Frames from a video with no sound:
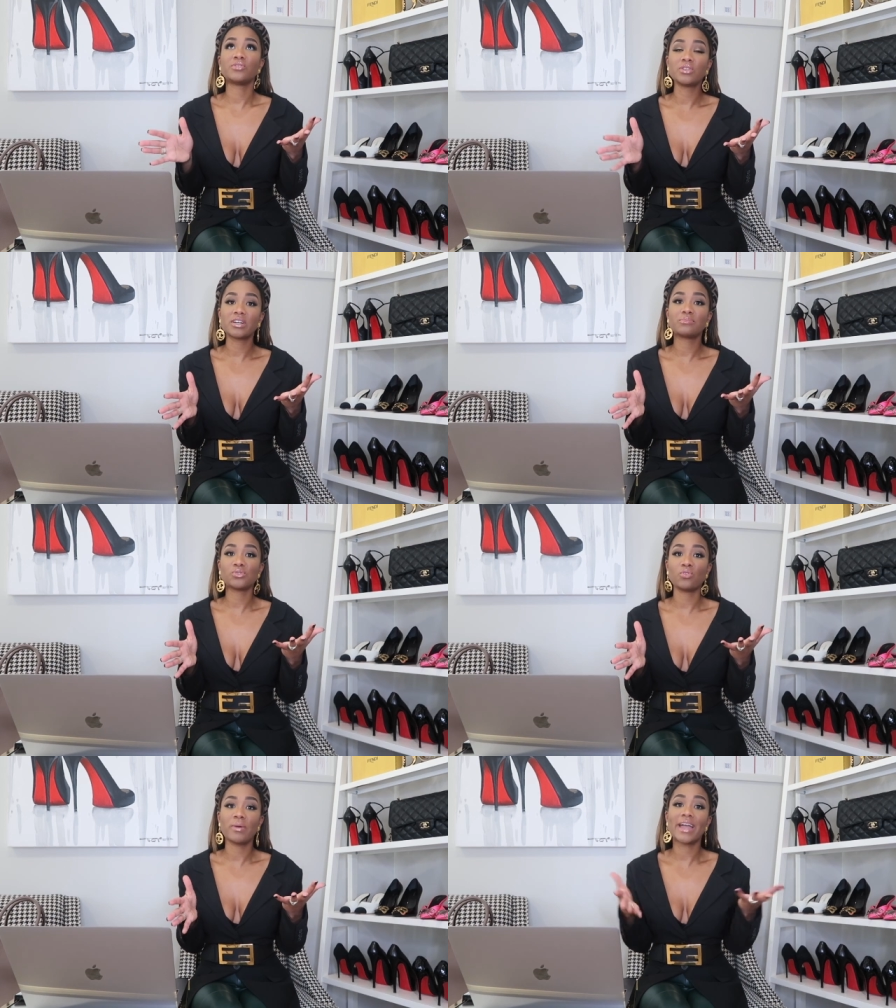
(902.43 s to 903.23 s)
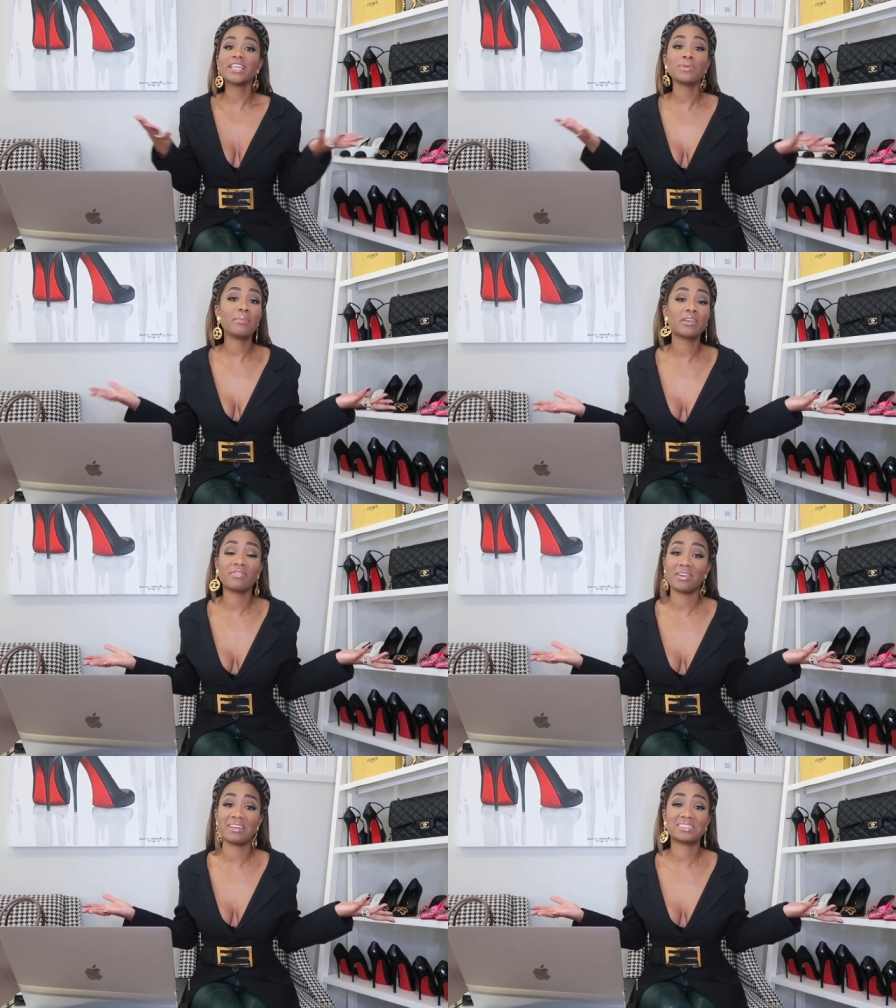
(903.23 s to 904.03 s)
If you look up tool bag, he's probably a
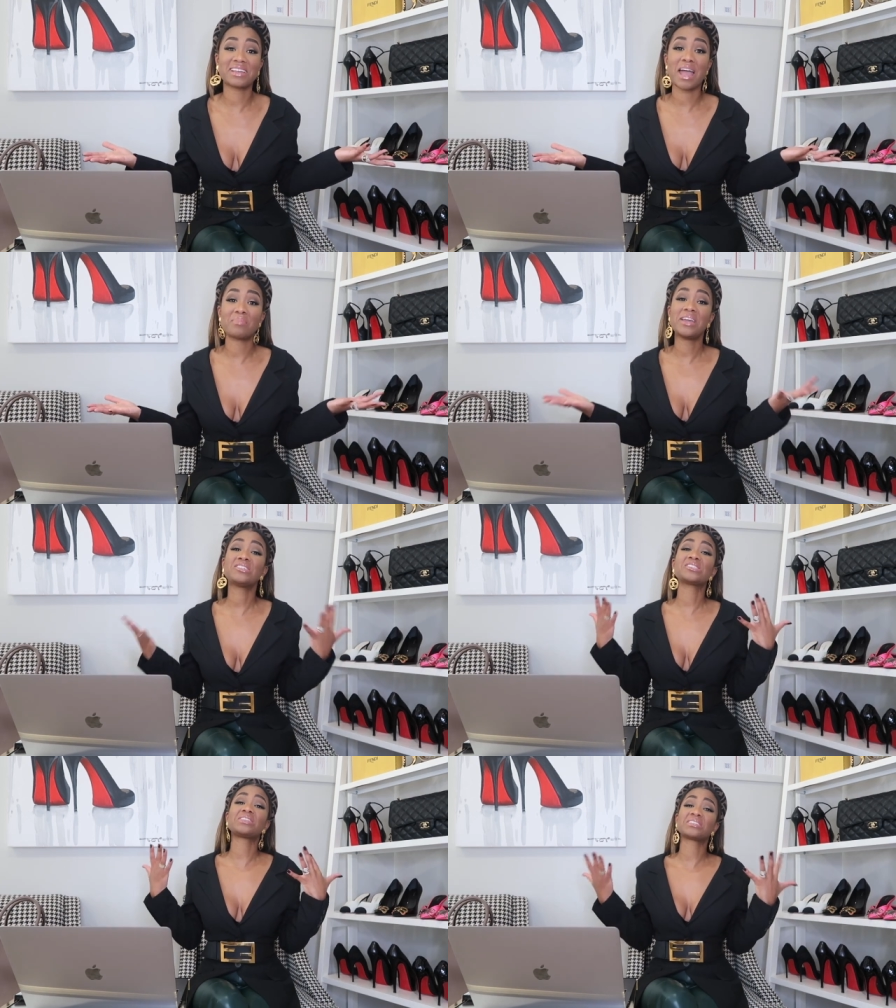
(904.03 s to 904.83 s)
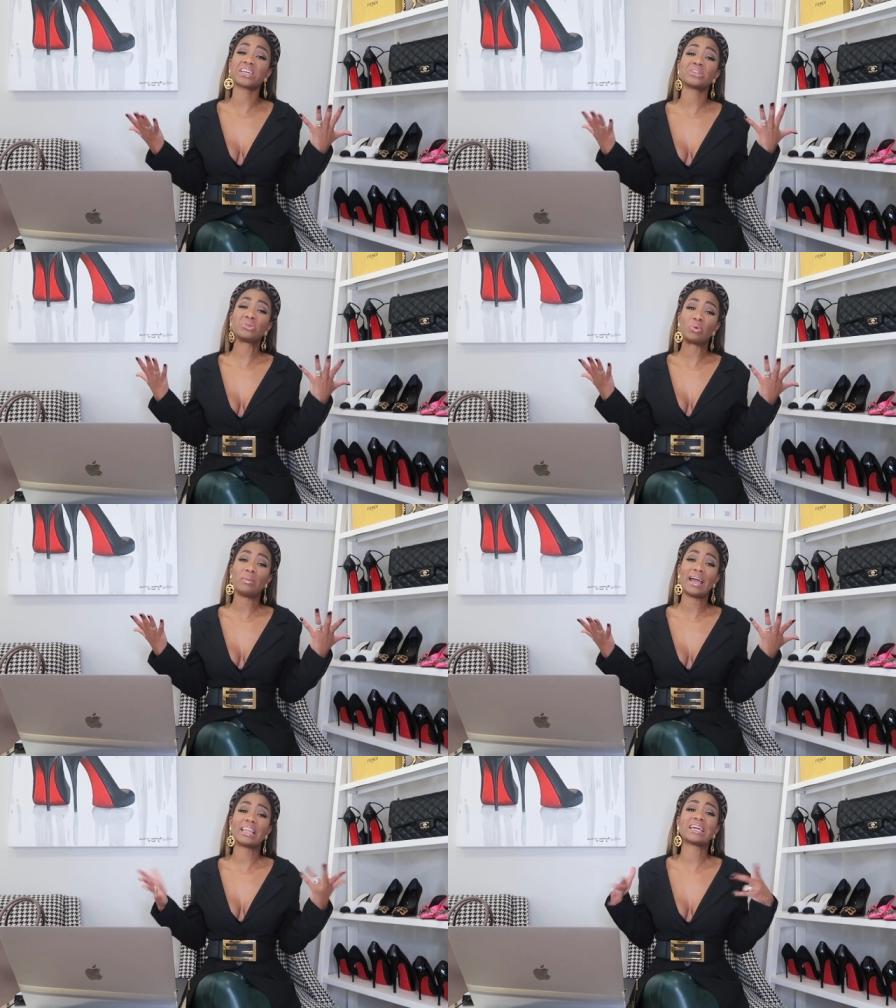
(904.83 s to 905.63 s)
very nice guy, but he just looks like a tool
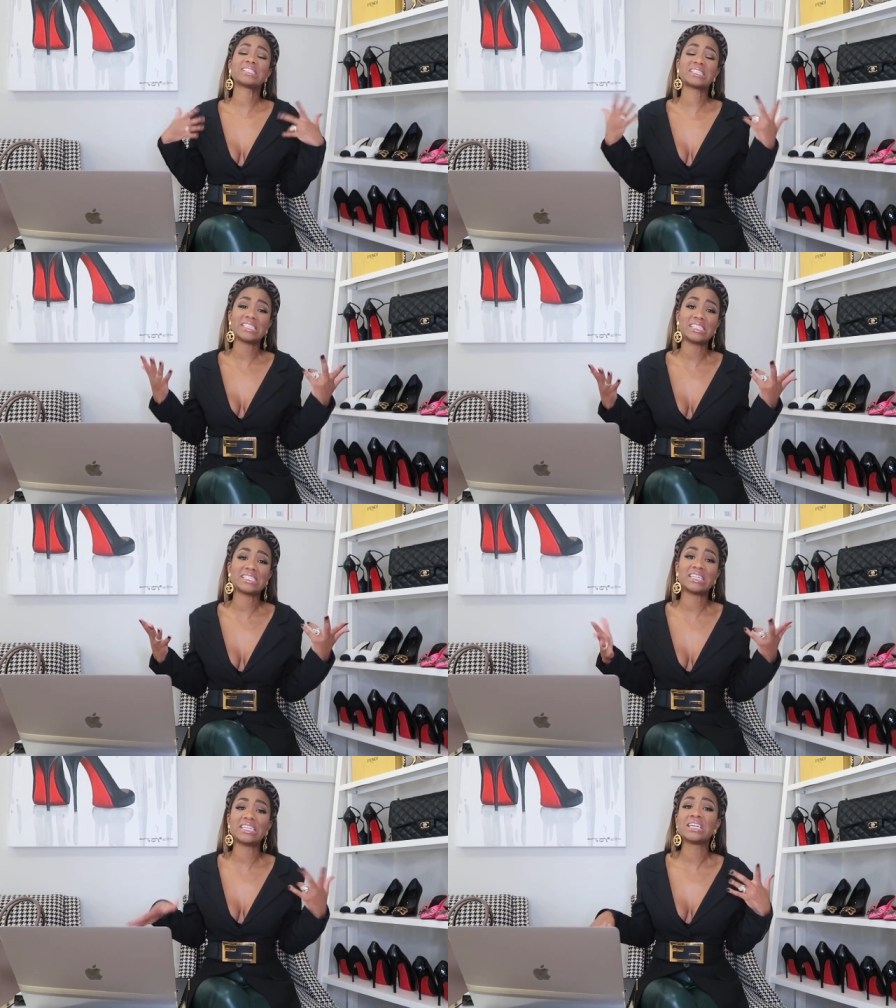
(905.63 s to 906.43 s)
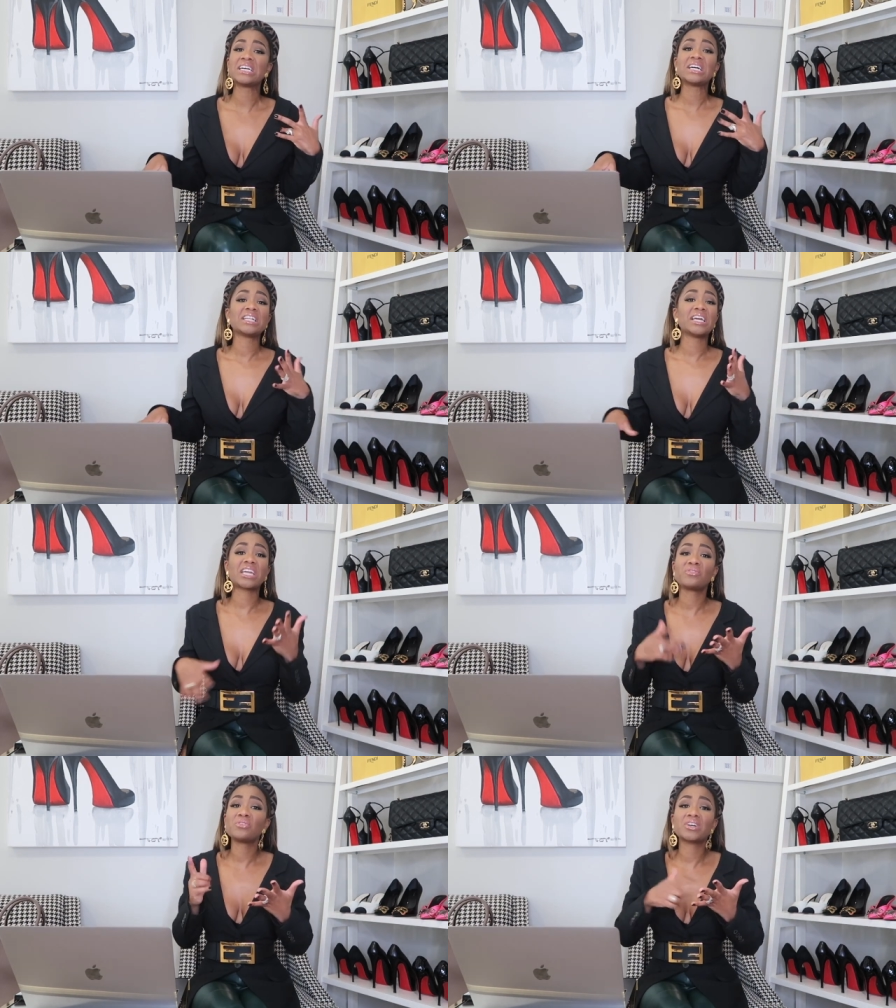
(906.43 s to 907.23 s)
bag, like a sleazy, like
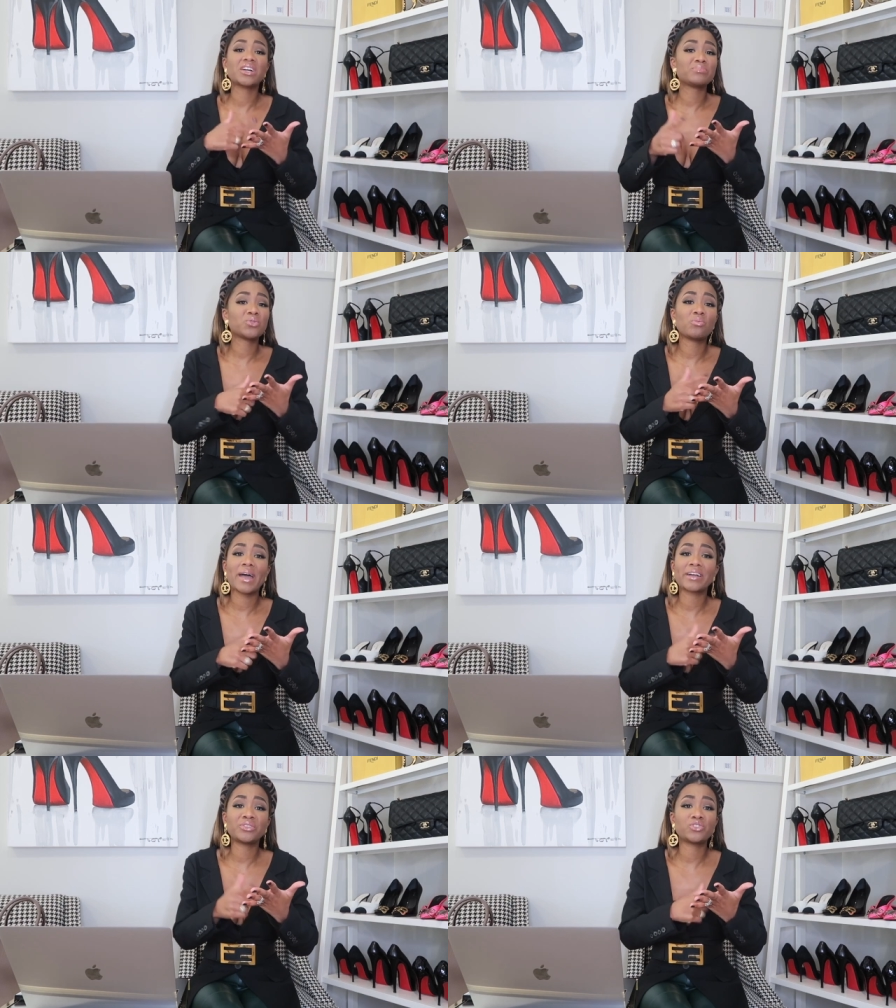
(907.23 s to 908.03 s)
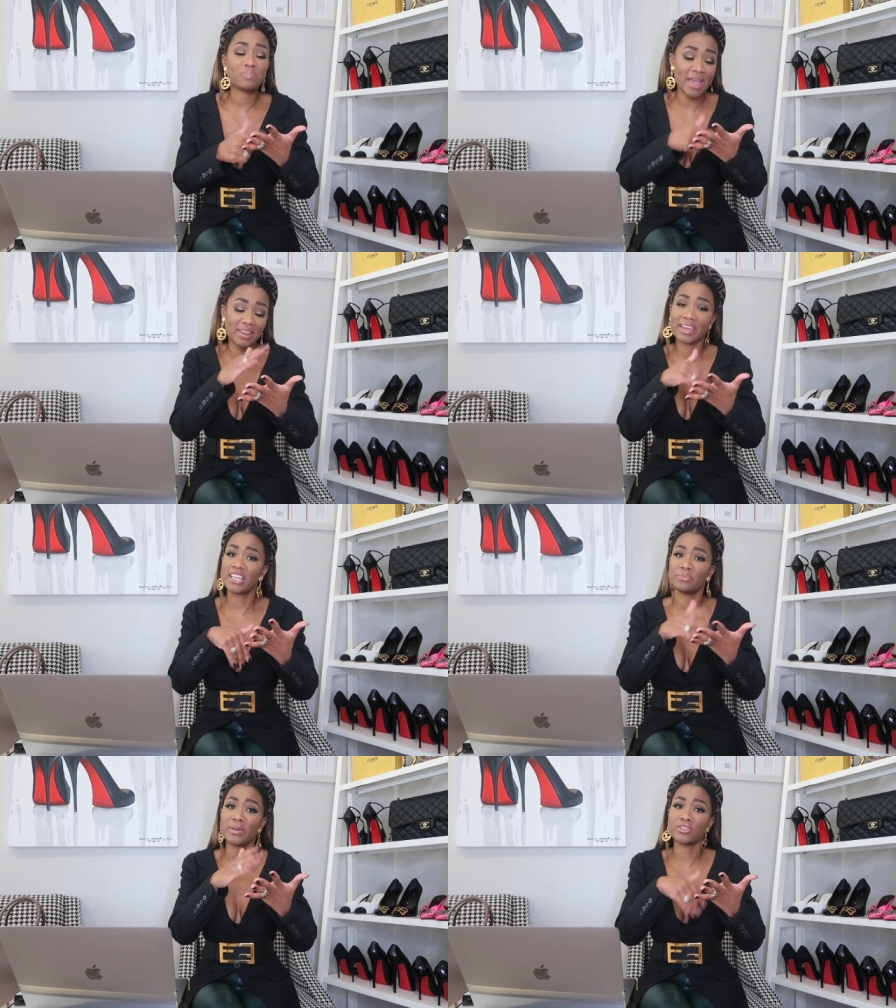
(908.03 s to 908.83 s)
if you look up tool bag, douchebag, like
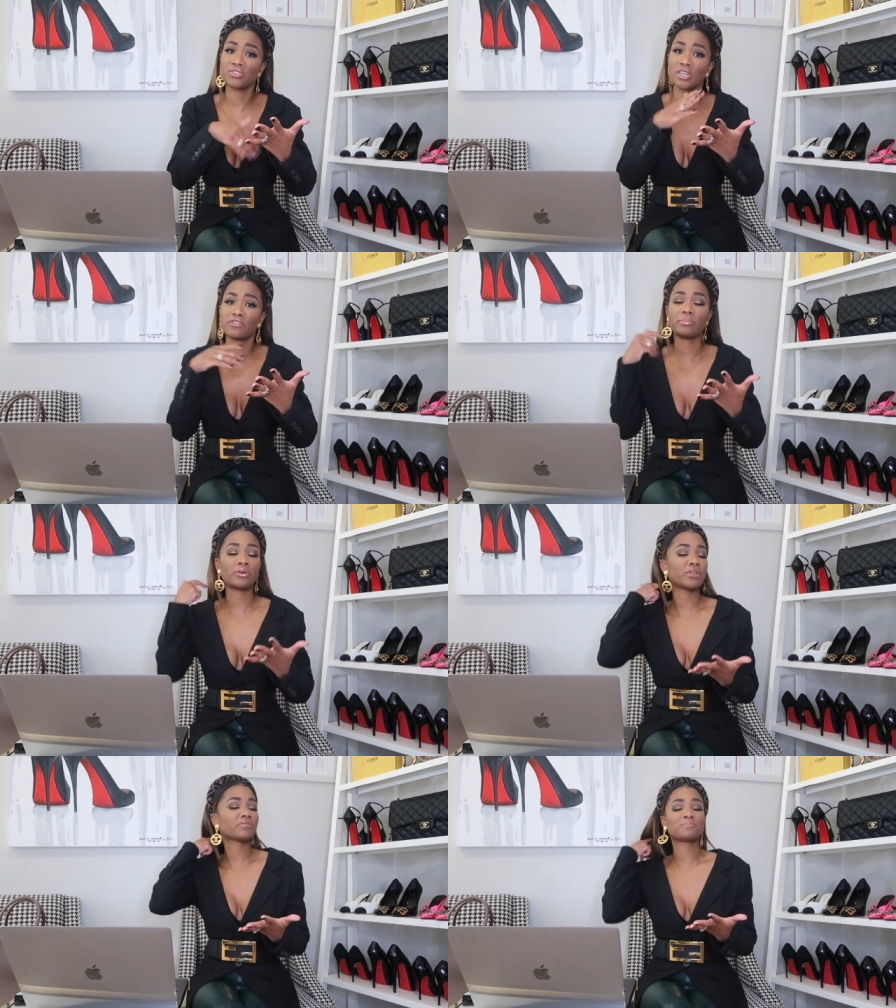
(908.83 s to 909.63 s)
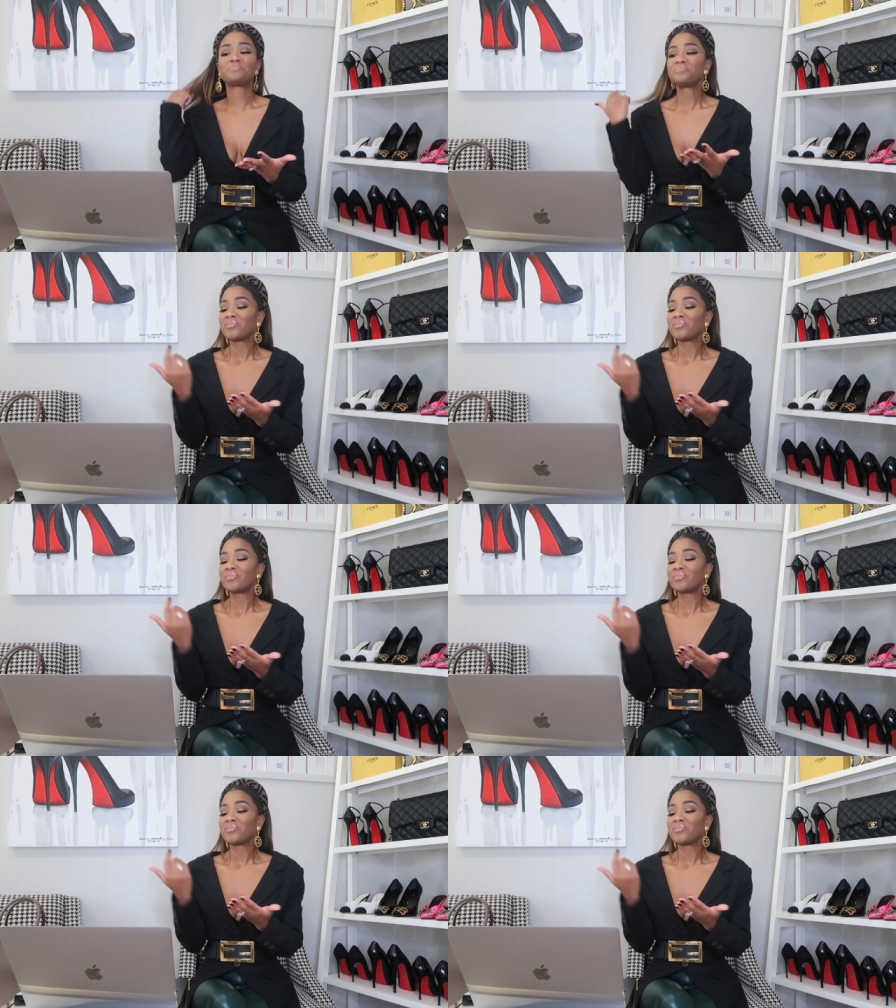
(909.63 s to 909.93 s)
his picture's there for both of them.